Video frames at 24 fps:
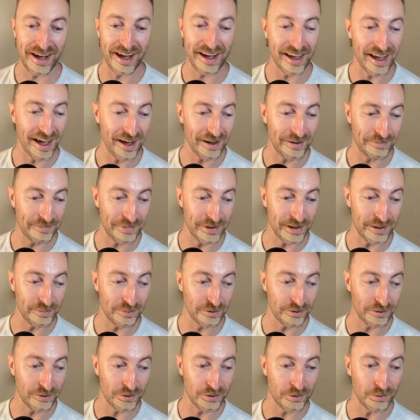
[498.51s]
I have
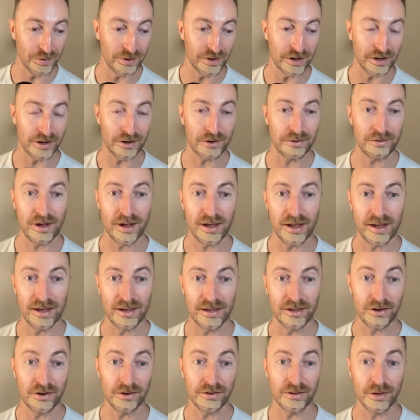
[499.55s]
people who want to create,
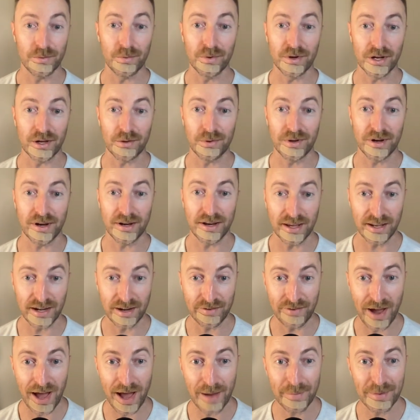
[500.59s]
they want to quit a
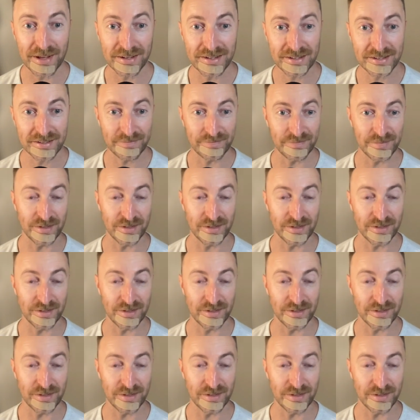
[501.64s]
negative habit.